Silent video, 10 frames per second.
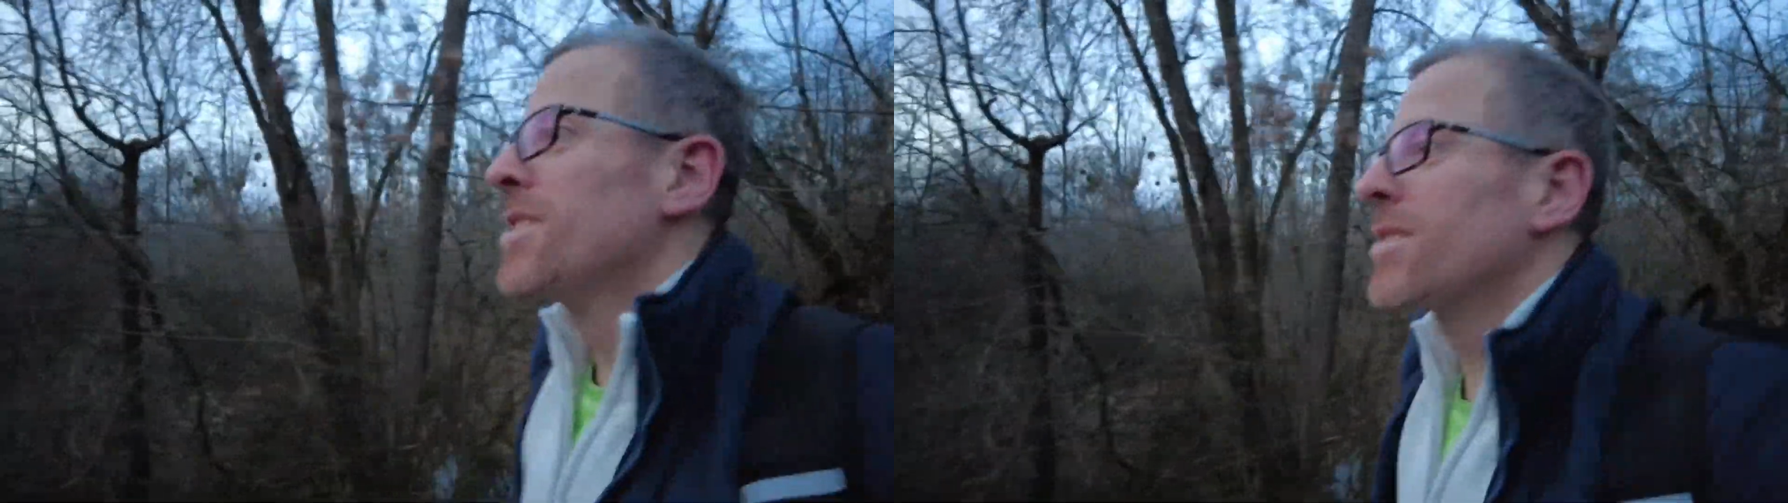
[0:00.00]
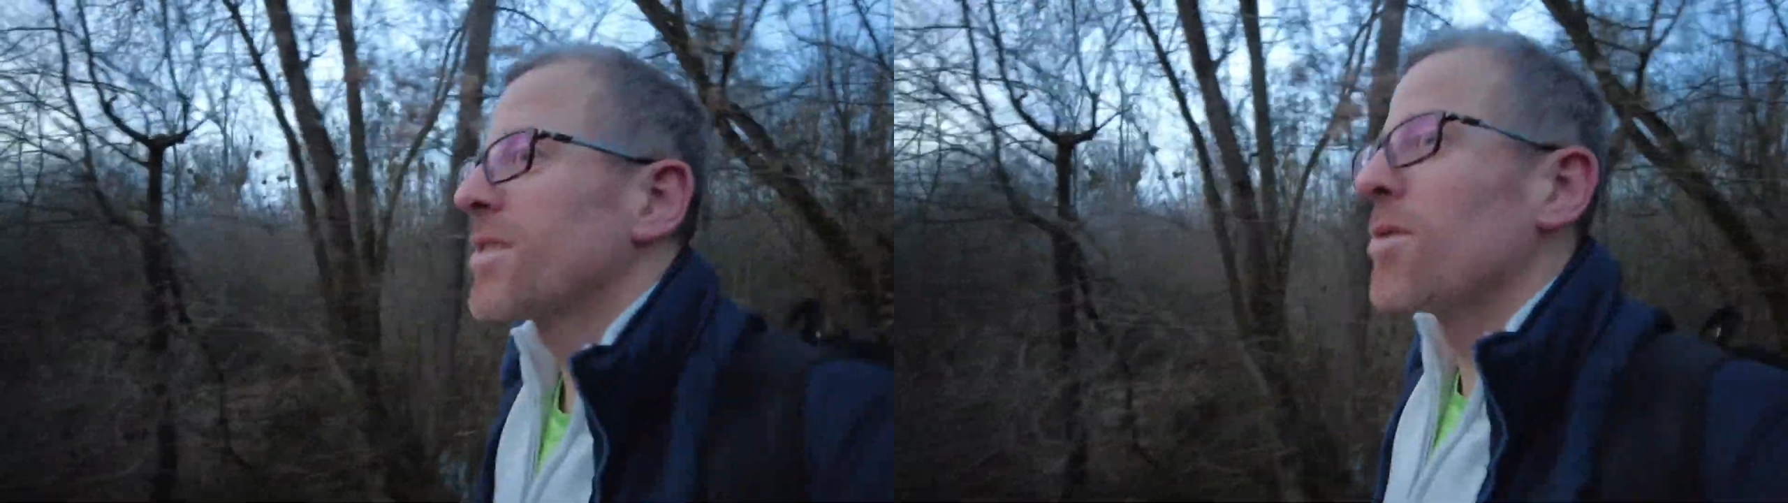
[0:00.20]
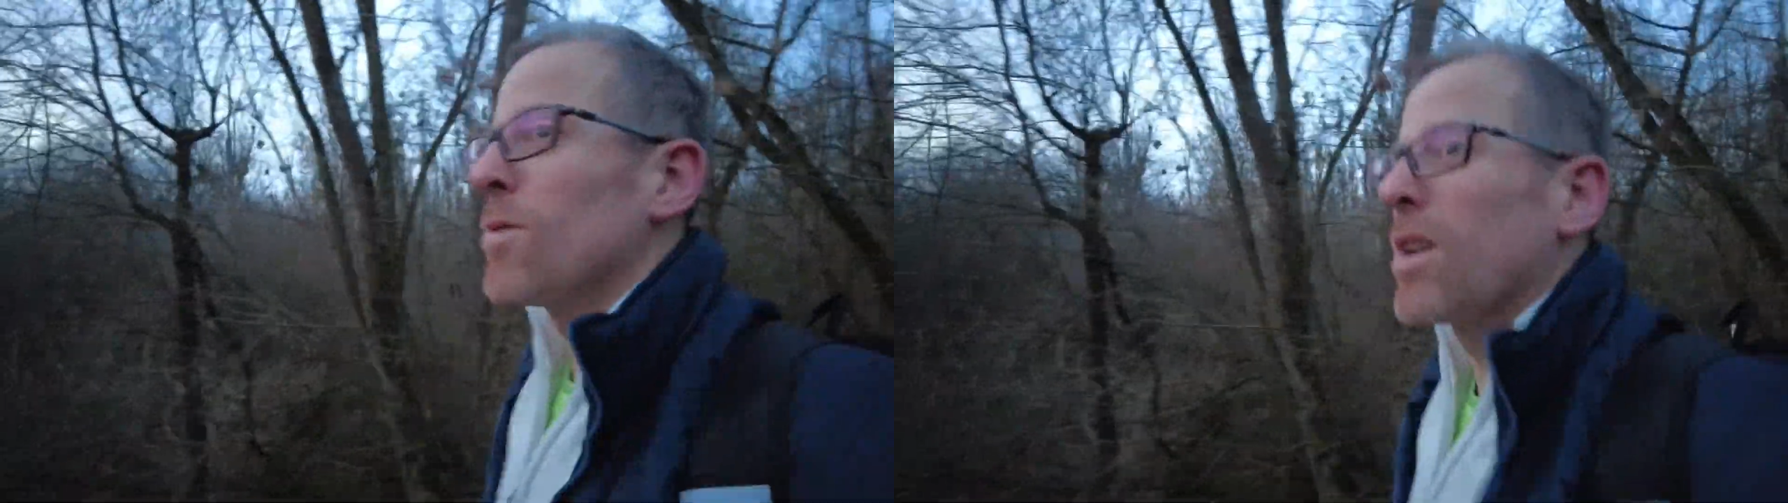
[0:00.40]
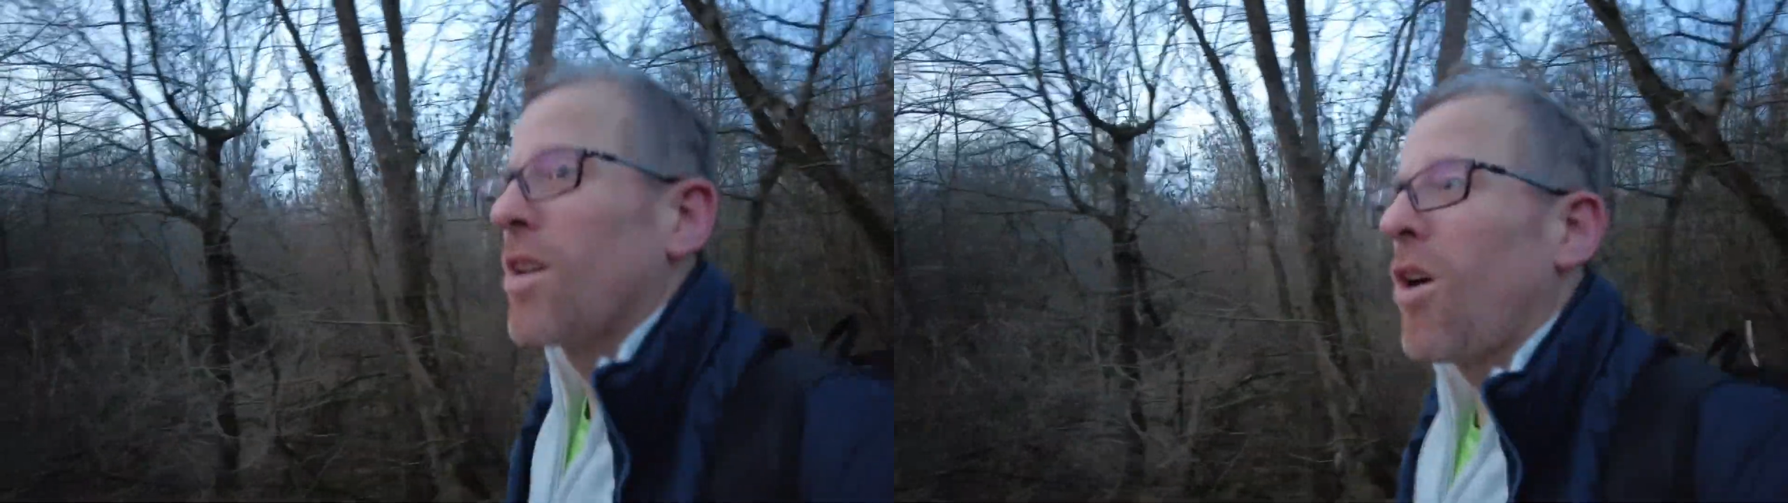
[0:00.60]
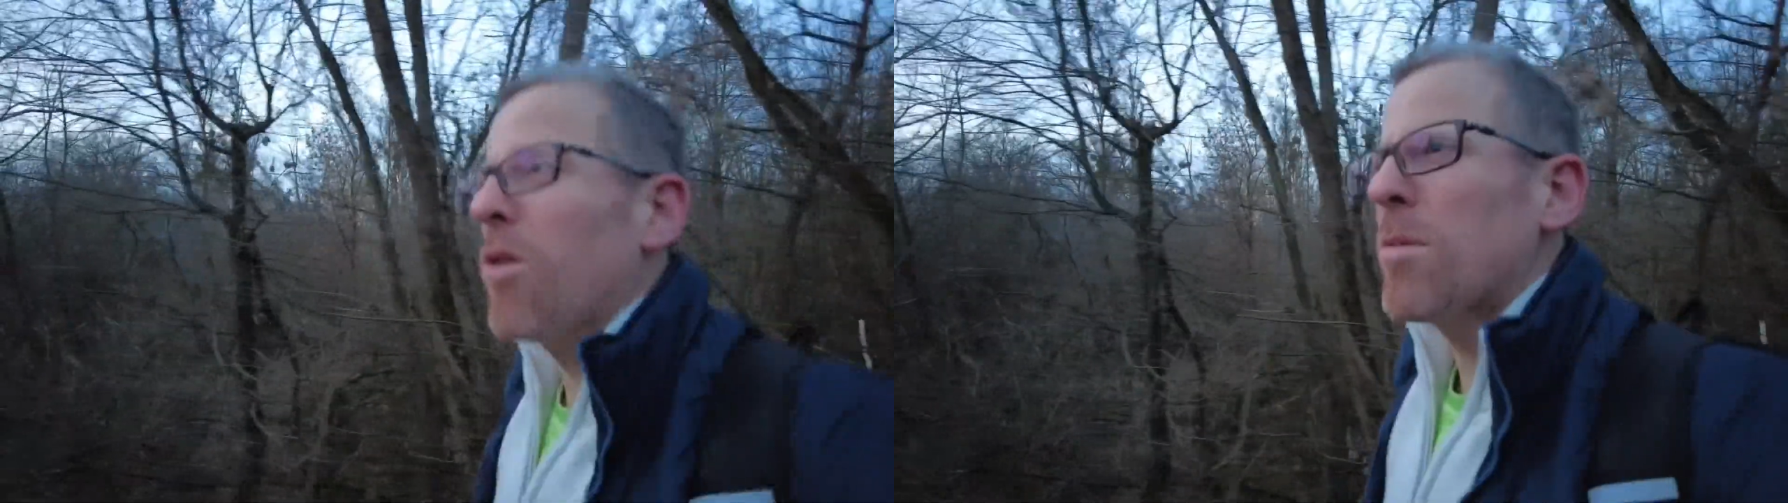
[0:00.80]
So,
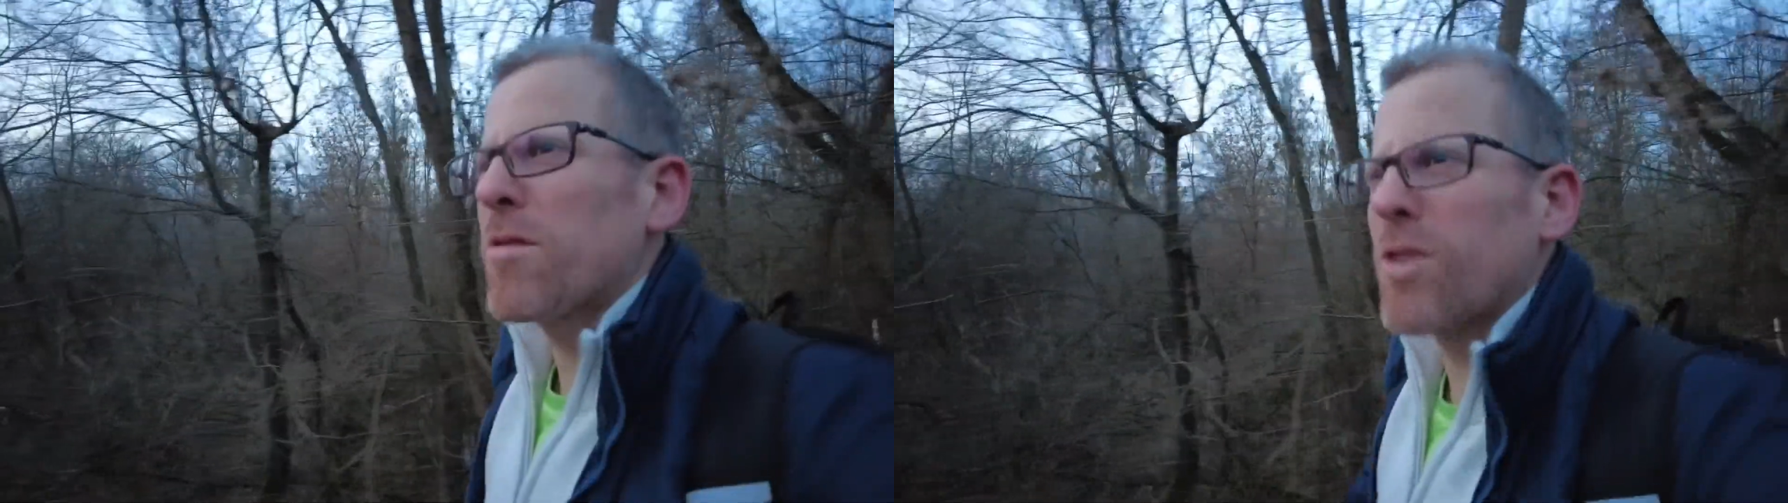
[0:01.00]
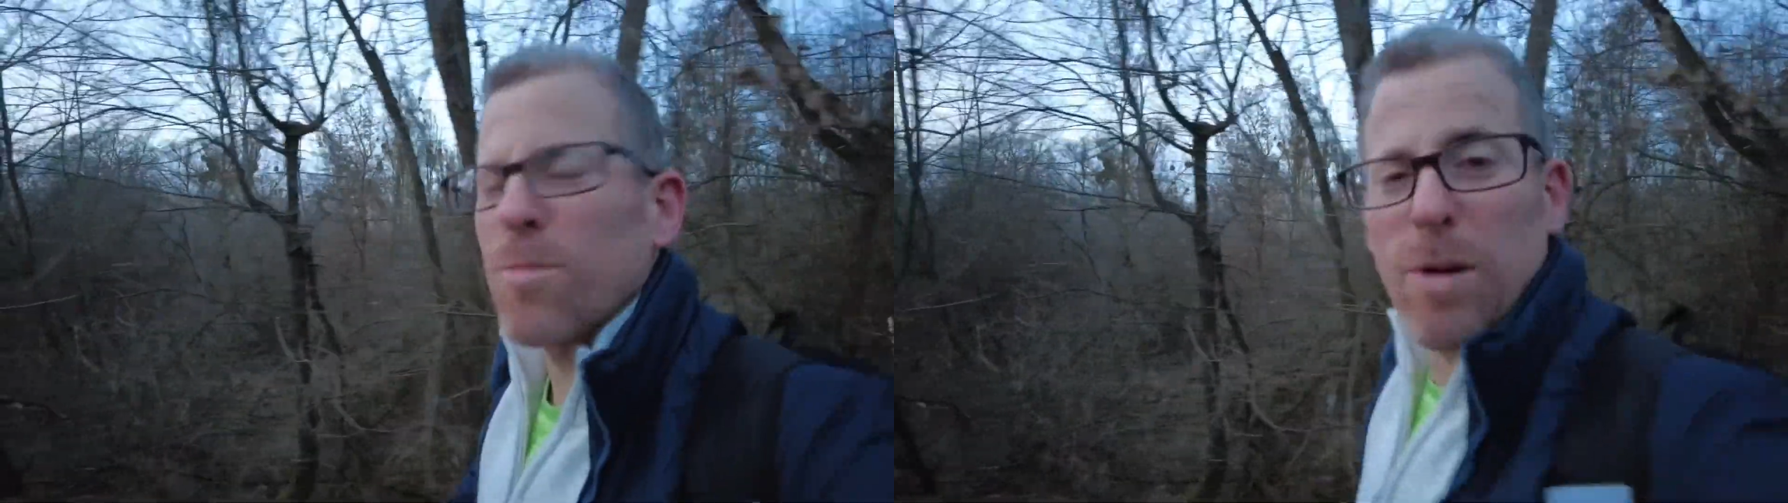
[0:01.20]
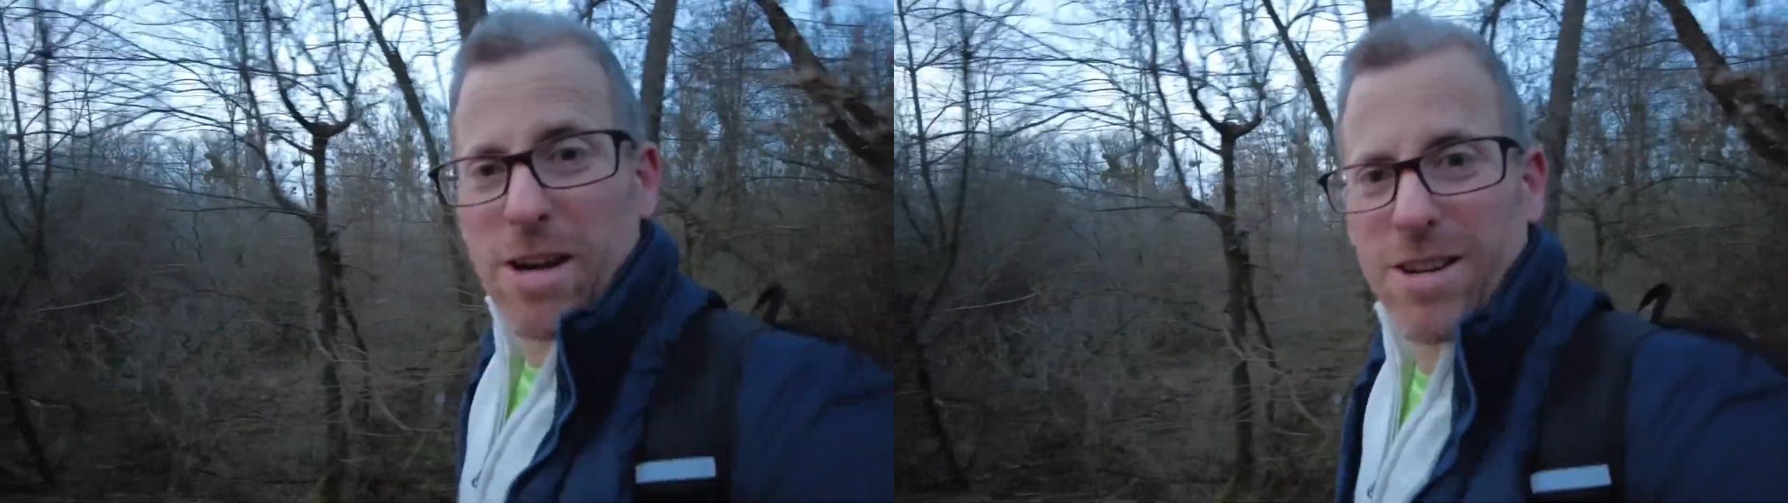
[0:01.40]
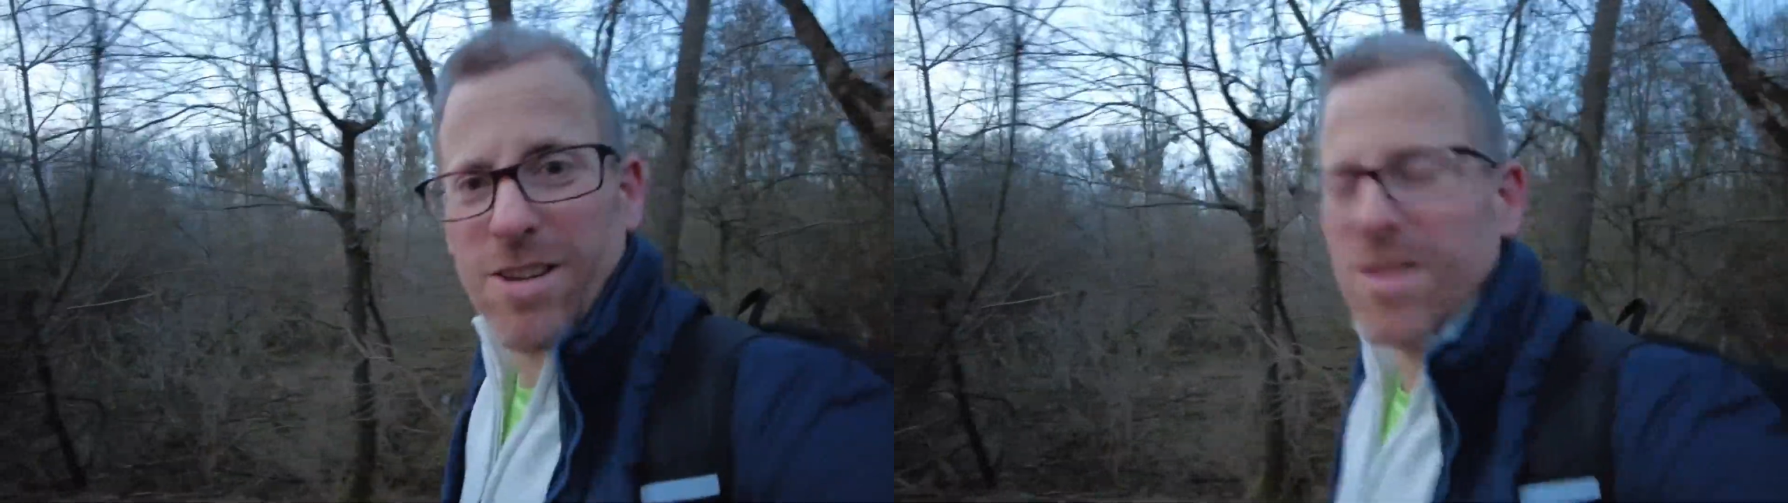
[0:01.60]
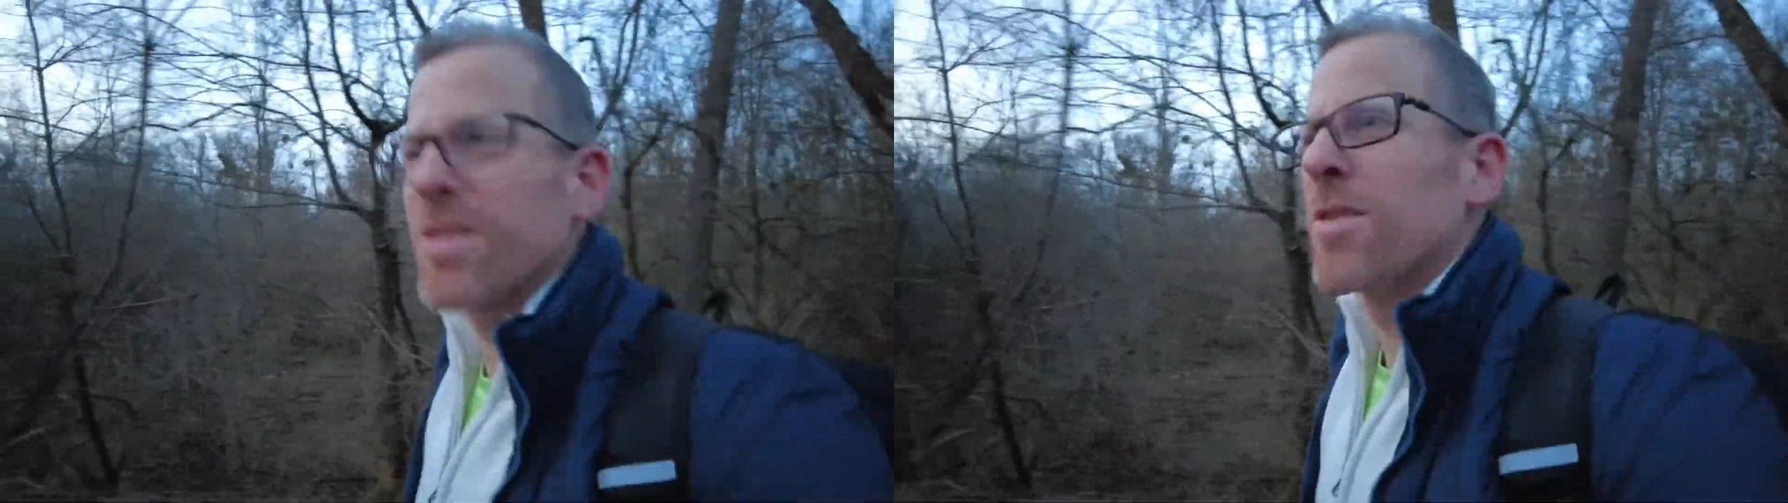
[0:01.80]
home of
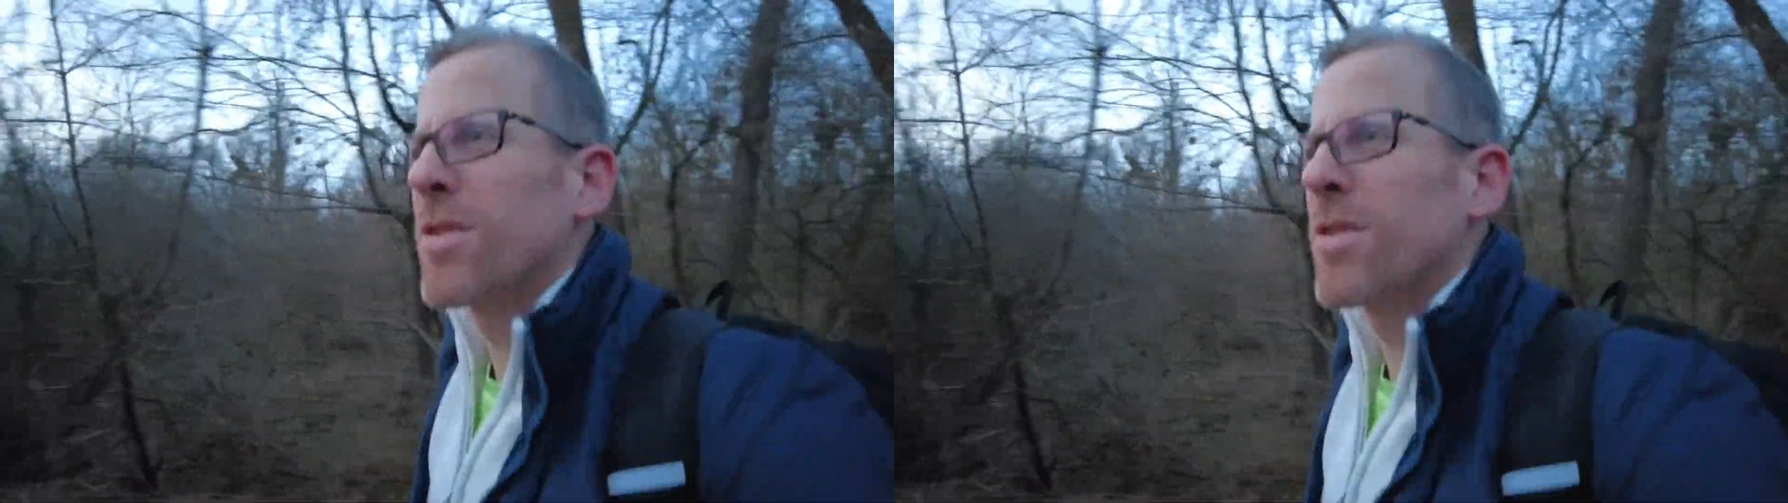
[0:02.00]
Copernicus.